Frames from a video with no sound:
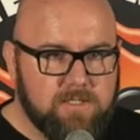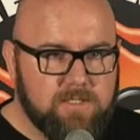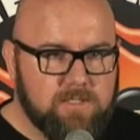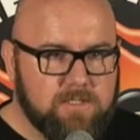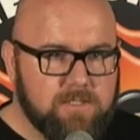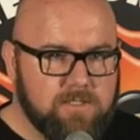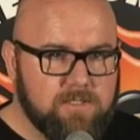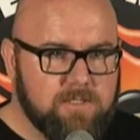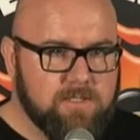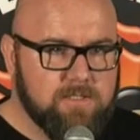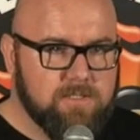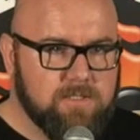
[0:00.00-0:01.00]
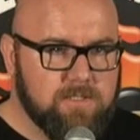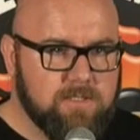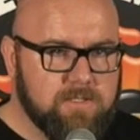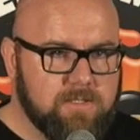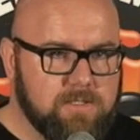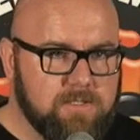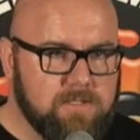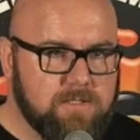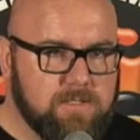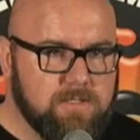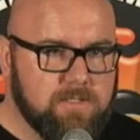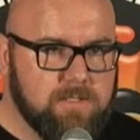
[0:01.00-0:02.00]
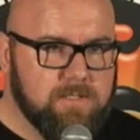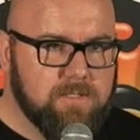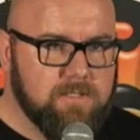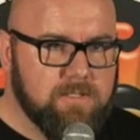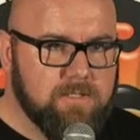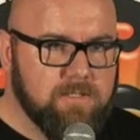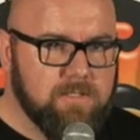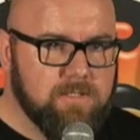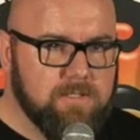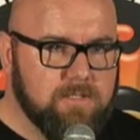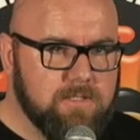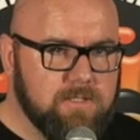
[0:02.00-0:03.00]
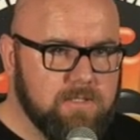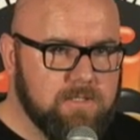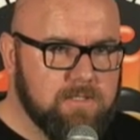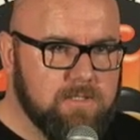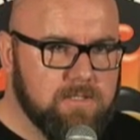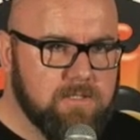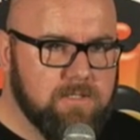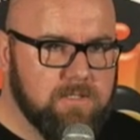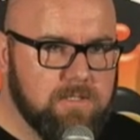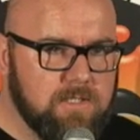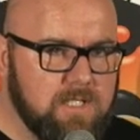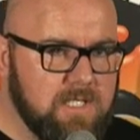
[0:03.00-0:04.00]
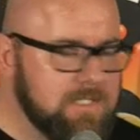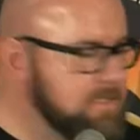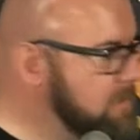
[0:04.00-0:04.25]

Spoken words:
[no speech]